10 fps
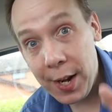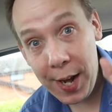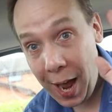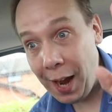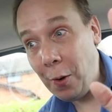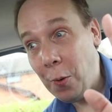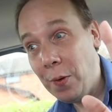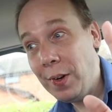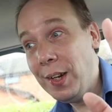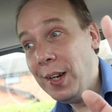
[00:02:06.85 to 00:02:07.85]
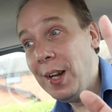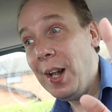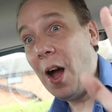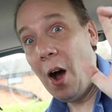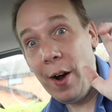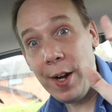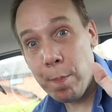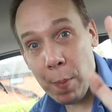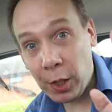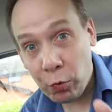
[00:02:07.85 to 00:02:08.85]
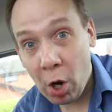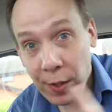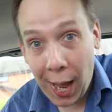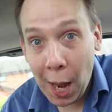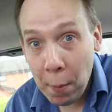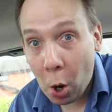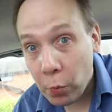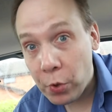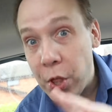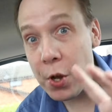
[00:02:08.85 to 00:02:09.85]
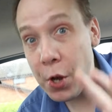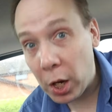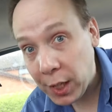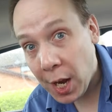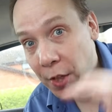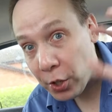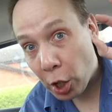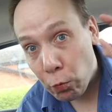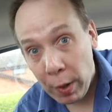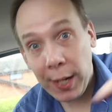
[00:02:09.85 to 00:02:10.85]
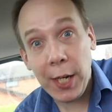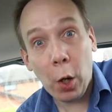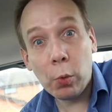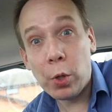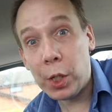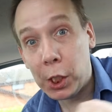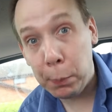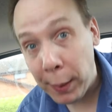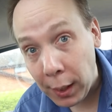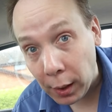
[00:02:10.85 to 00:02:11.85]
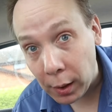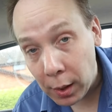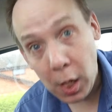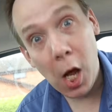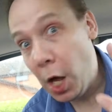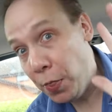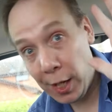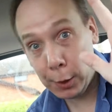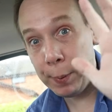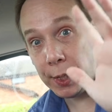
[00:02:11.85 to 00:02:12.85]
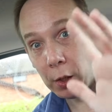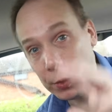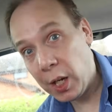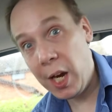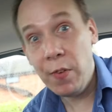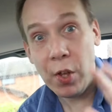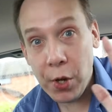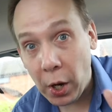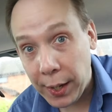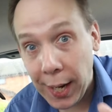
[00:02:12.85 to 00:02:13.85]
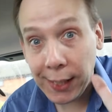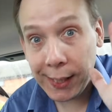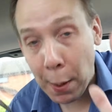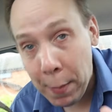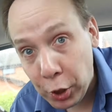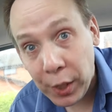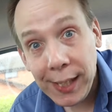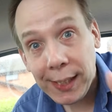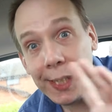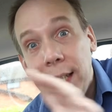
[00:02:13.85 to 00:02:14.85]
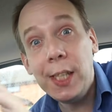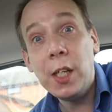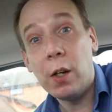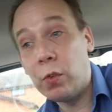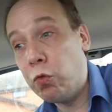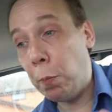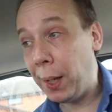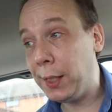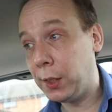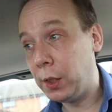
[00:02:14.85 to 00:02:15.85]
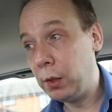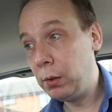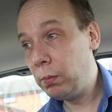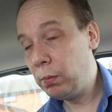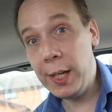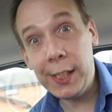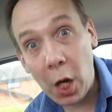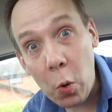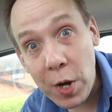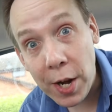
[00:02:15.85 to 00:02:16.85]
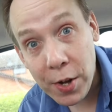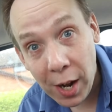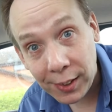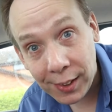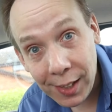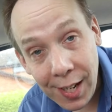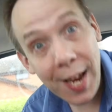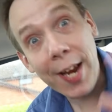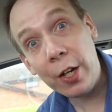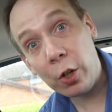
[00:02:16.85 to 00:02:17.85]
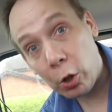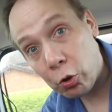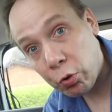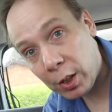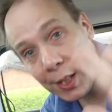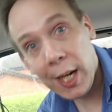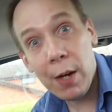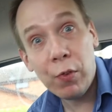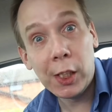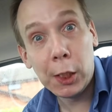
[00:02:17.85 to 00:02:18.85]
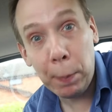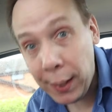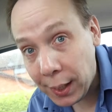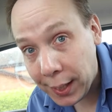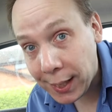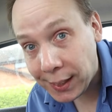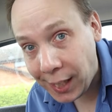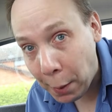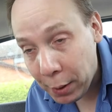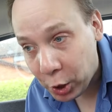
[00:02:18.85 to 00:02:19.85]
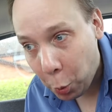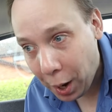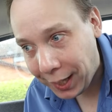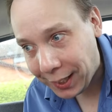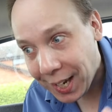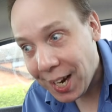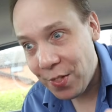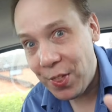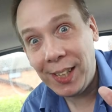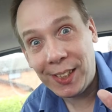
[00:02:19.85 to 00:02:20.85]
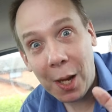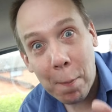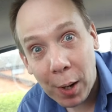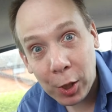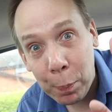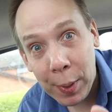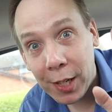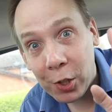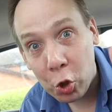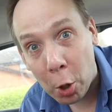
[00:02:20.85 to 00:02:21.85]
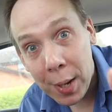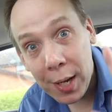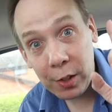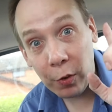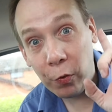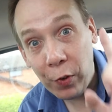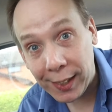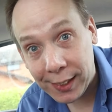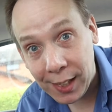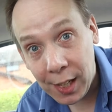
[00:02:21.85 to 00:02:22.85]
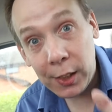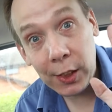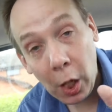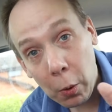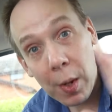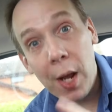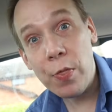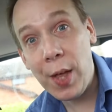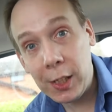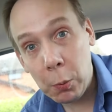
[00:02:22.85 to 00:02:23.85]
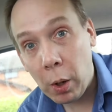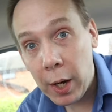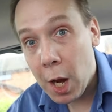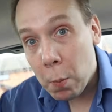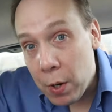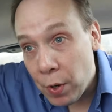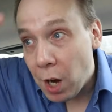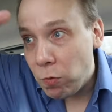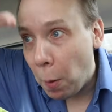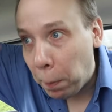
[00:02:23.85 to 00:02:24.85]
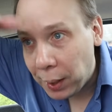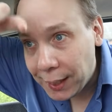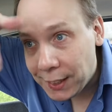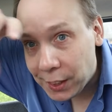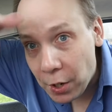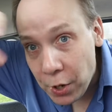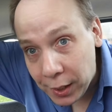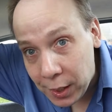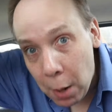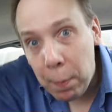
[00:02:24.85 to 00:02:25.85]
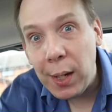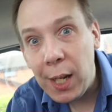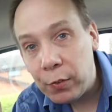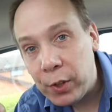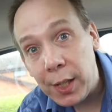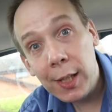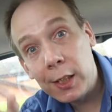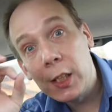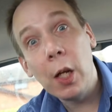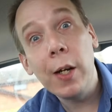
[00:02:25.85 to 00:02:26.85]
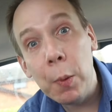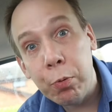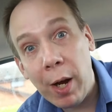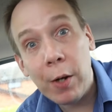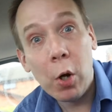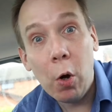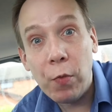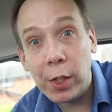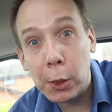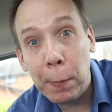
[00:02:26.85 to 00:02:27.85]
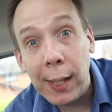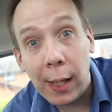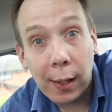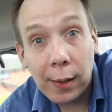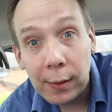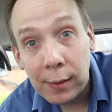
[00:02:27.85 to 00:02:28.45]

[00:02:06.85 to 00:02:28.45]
Now, I'd much rather hammer onto the nut than directly onto the spindle, and that's because if the nut gets damaged, it's easy enough to replace. It's only a nut. In contrast, if the spindle gets damaged, well, that's a much bigger job to fix. So that's why we've replaced the nut but left it slightly proud of the spindle.